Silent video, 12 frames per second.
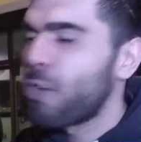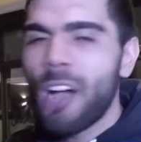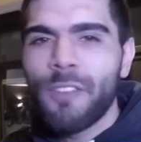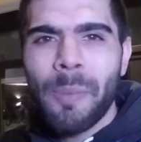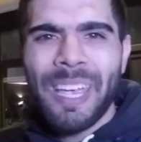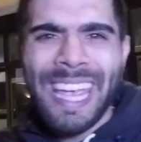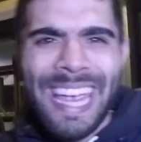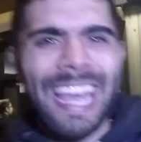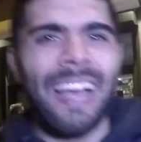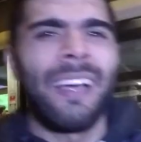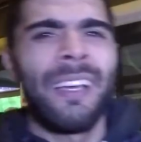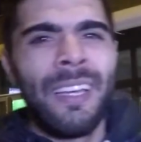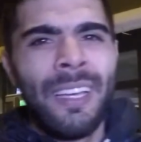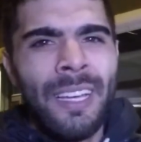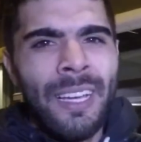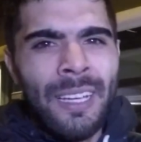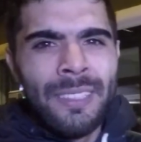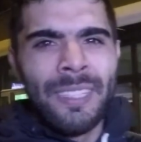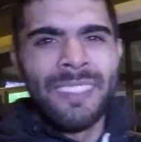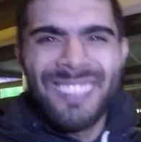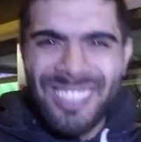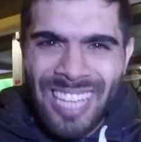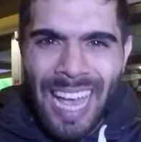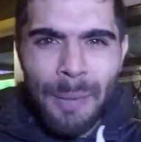rather be here than
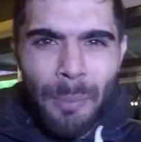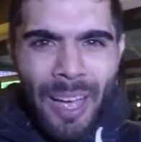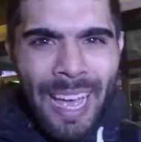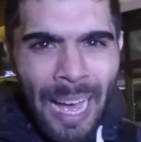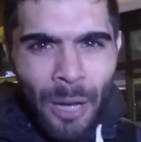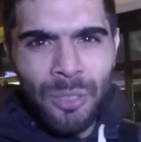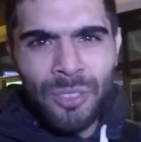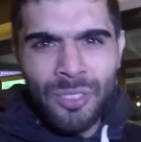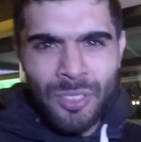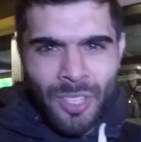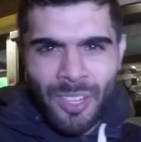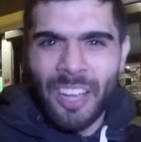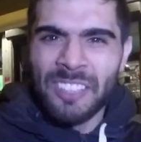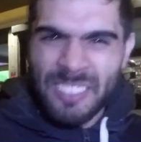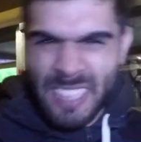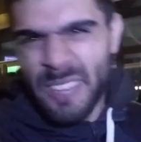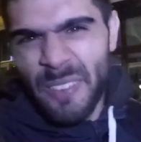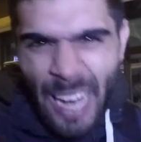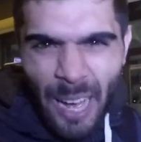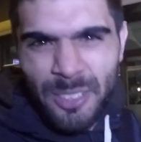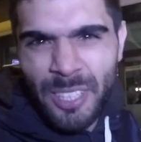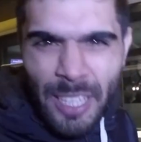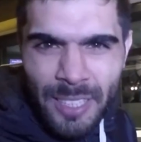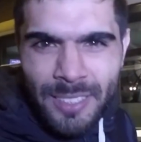sat in my house like Steven
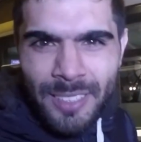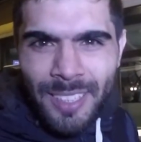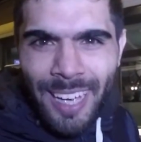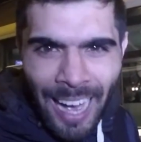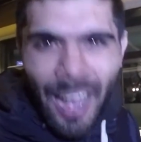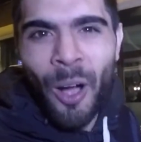Allison is at